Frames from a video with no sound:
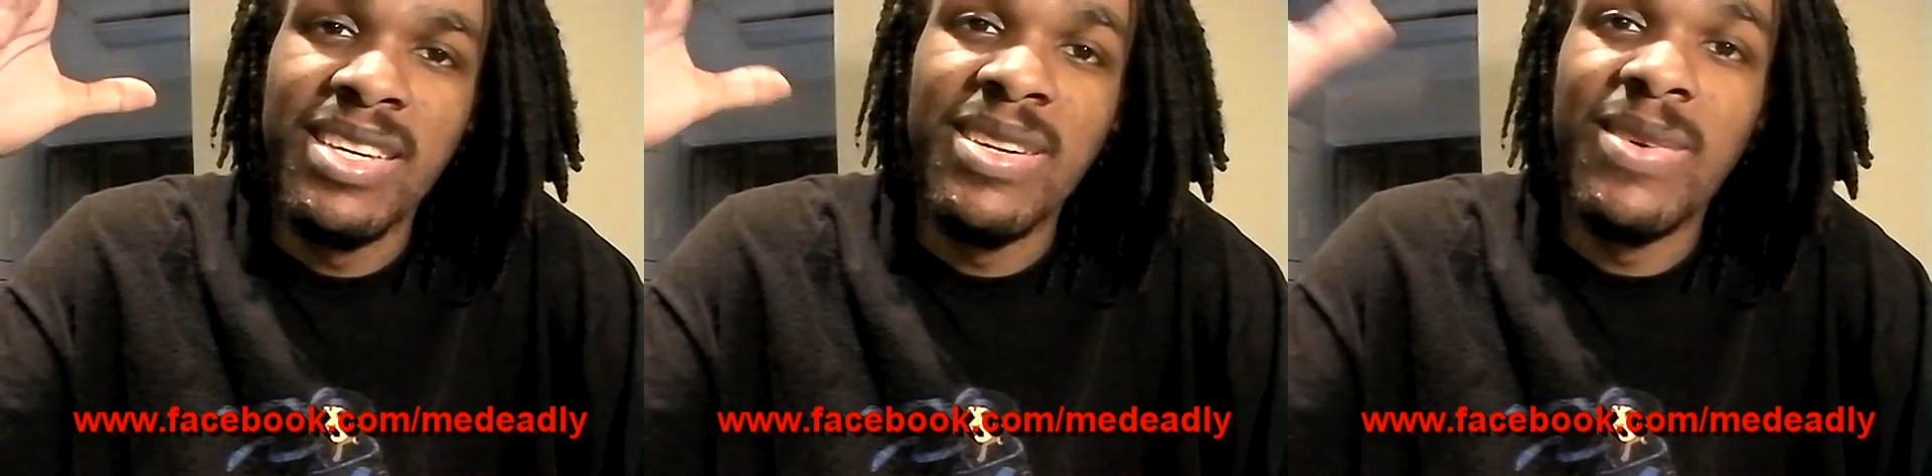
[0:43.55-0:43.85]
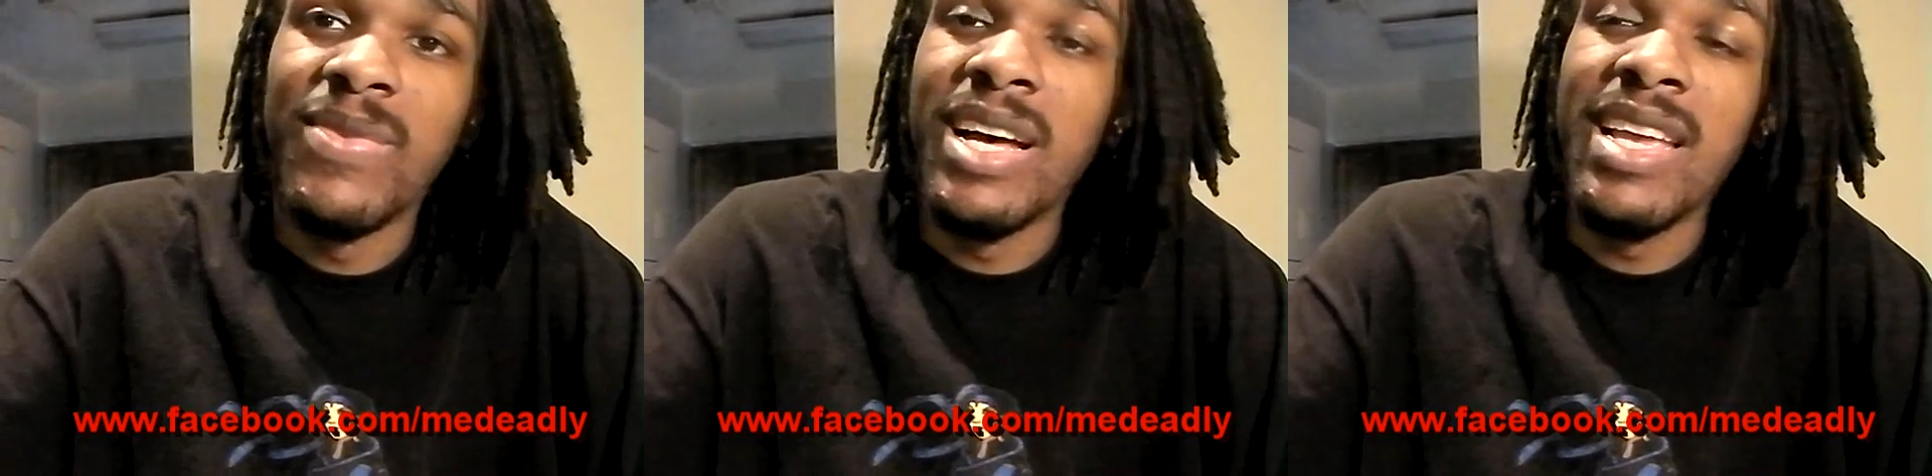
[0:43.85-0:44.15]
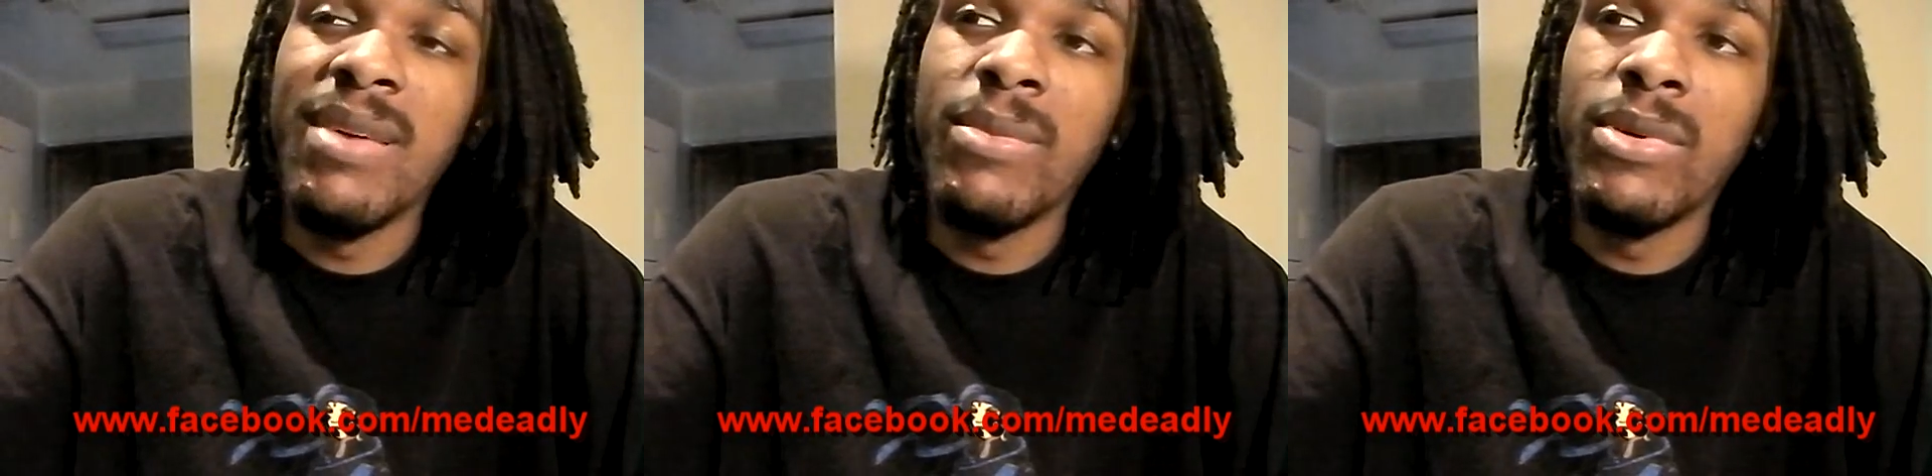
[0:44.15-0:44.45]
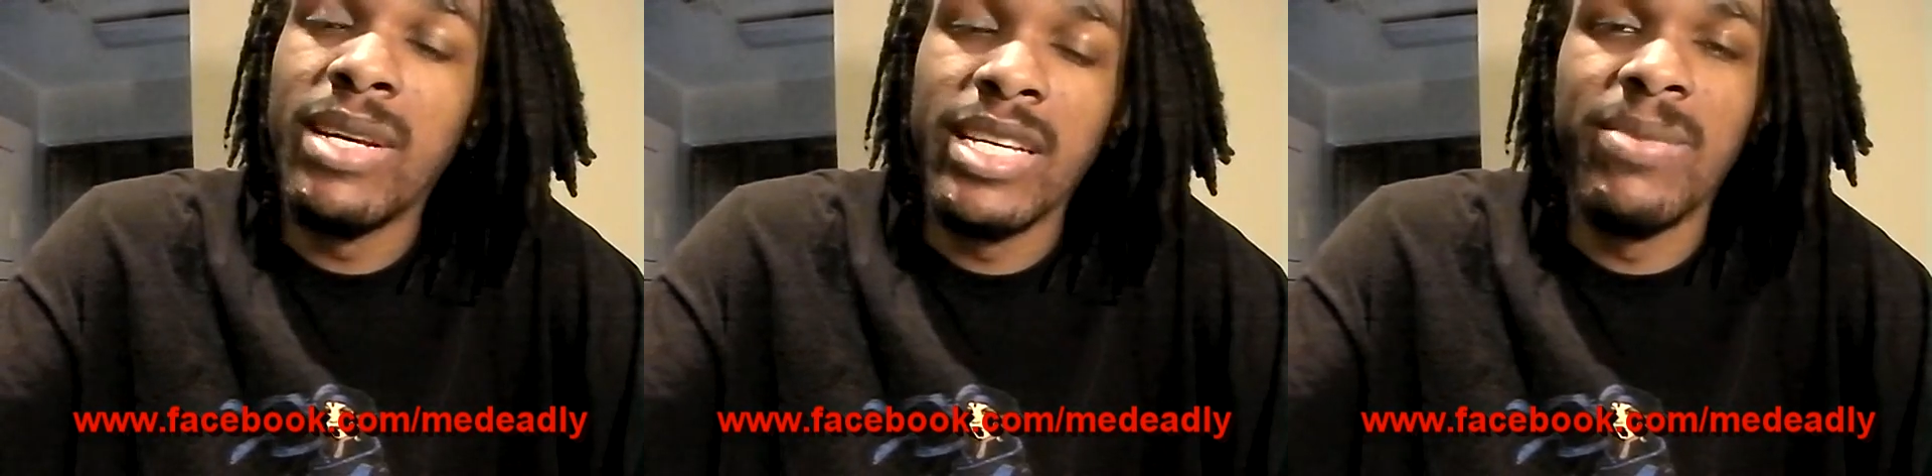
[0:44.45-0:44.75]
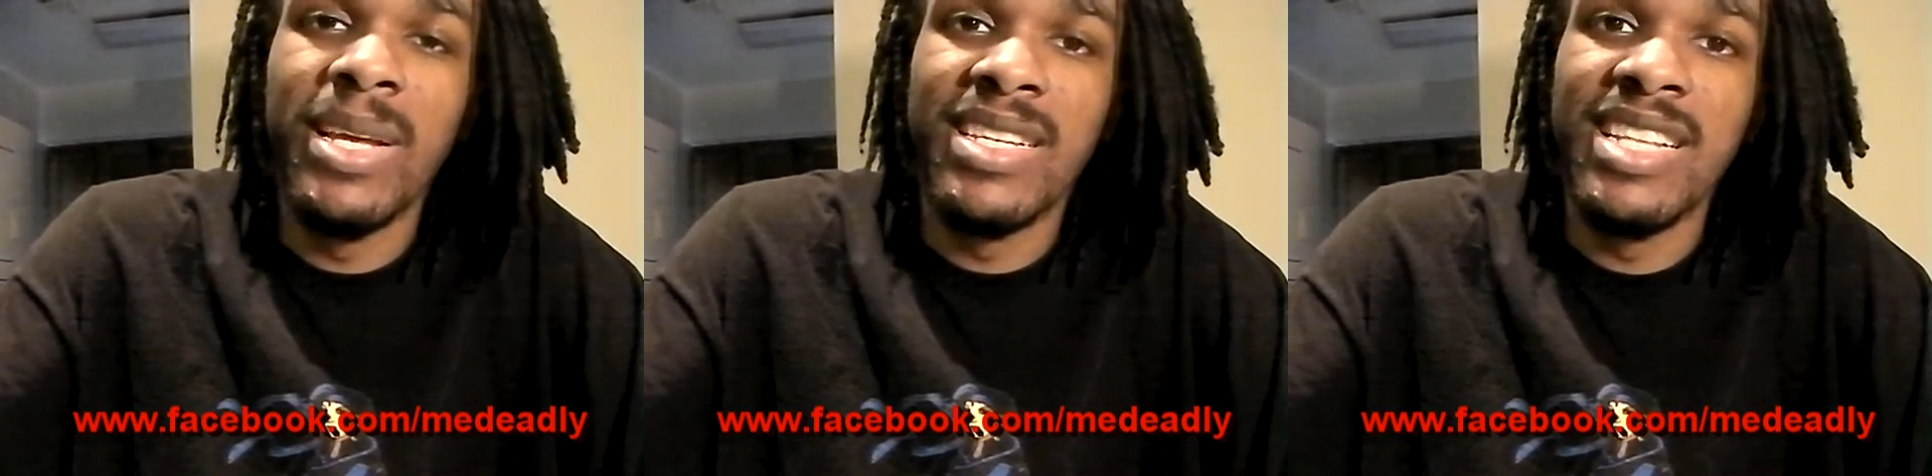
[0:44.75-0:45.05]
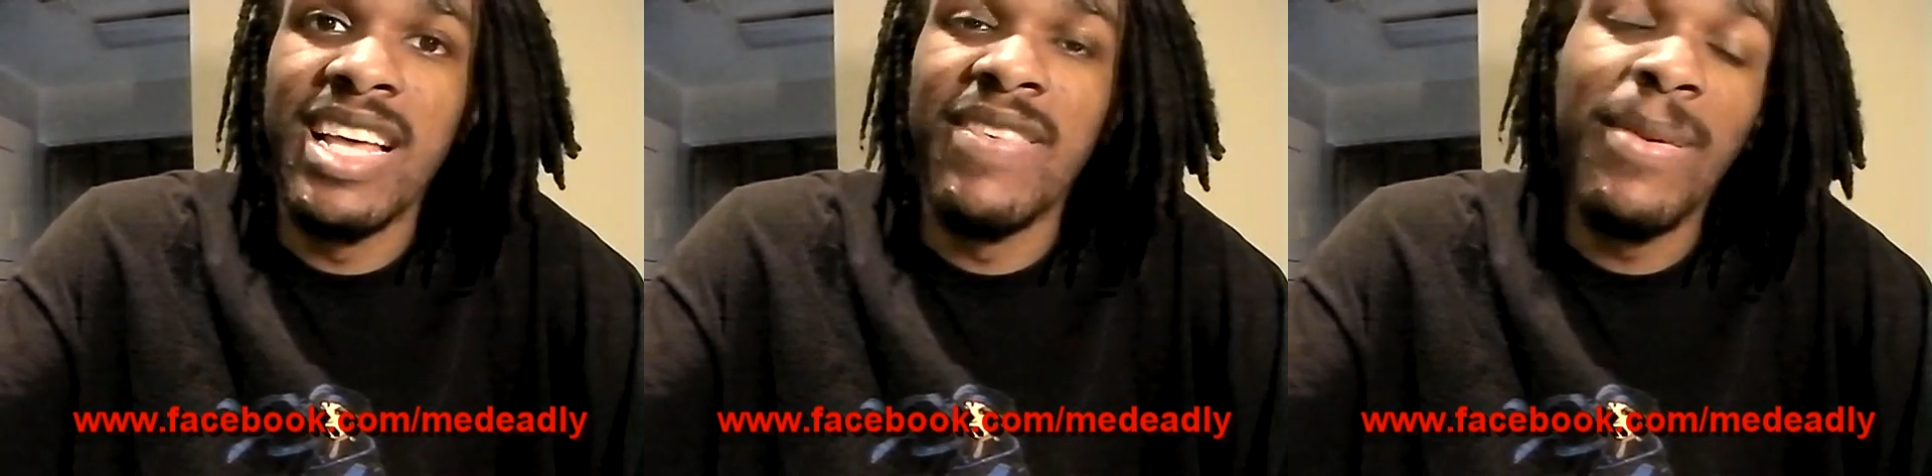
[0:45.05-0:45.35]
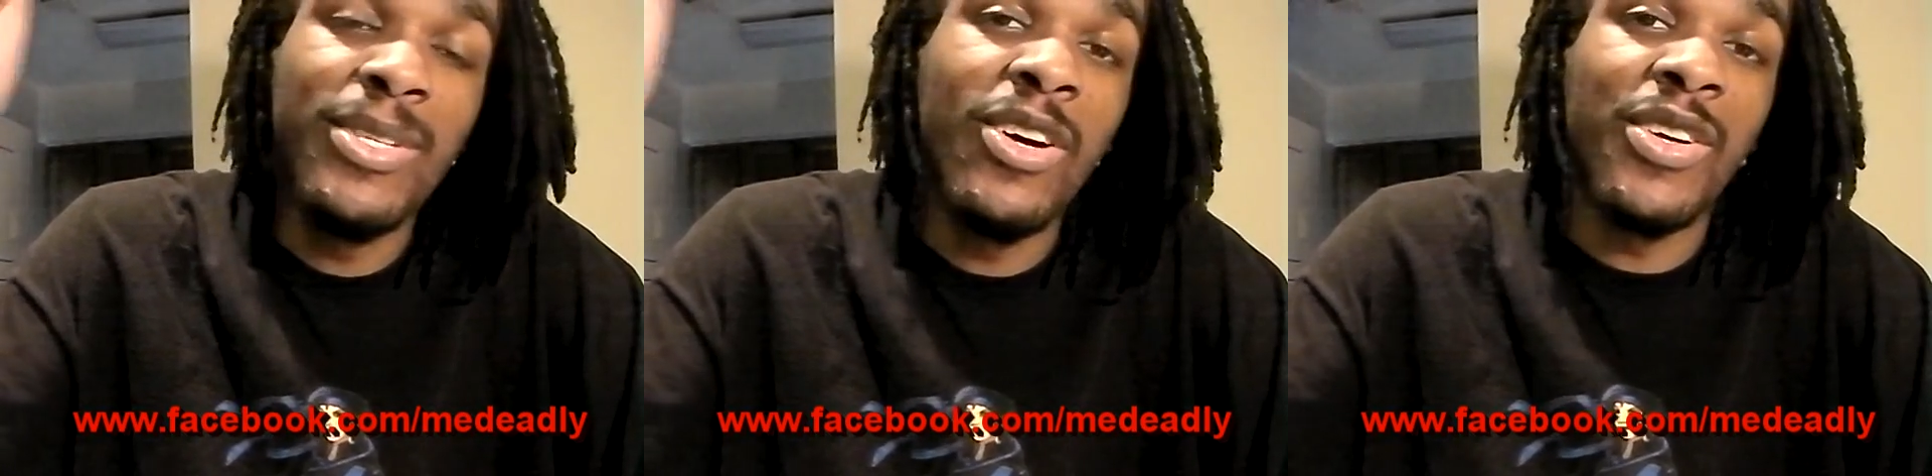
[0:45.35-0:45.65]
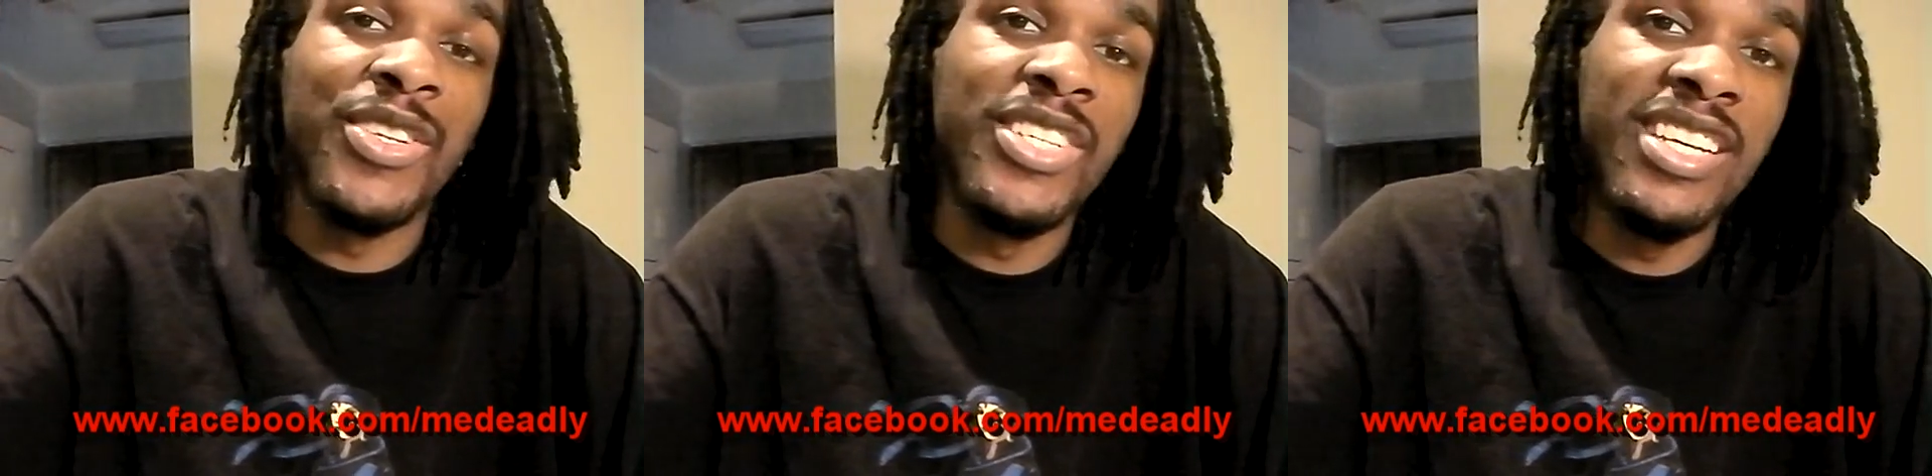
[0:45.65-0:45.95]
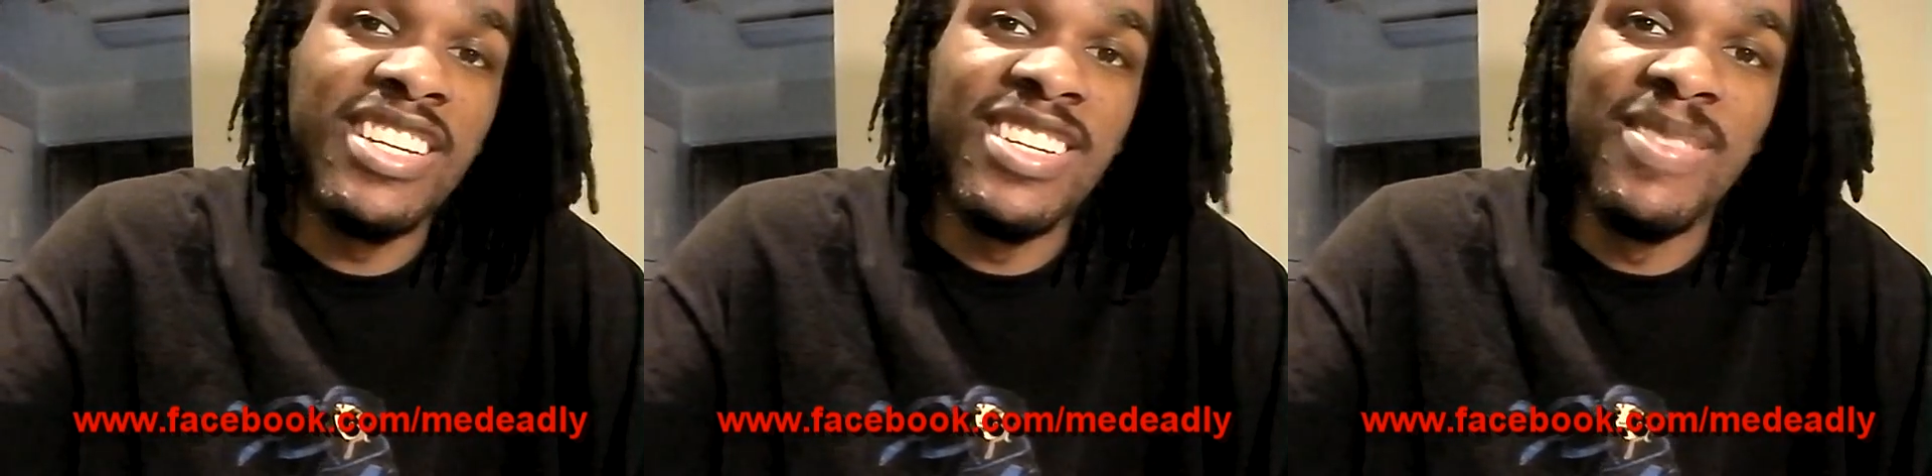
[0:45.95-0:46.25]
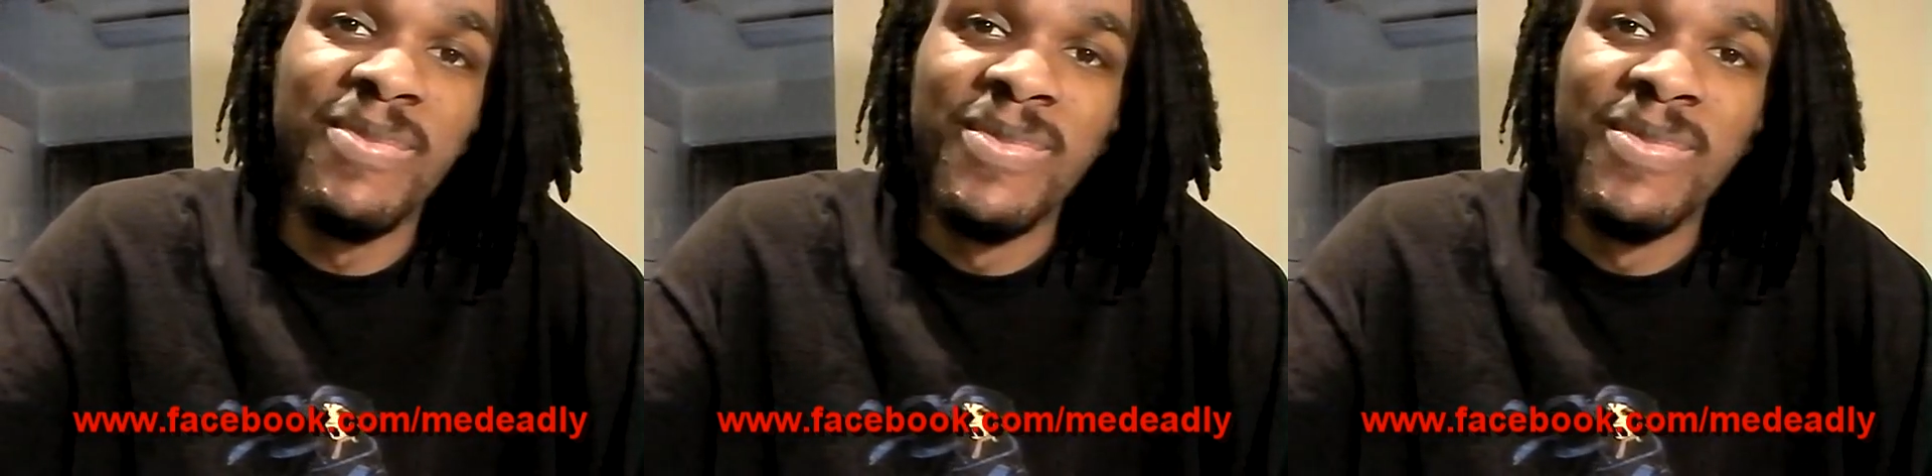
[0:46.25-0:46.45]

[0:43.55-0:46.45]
You know, if I am on Xbox Live, I'm talking shit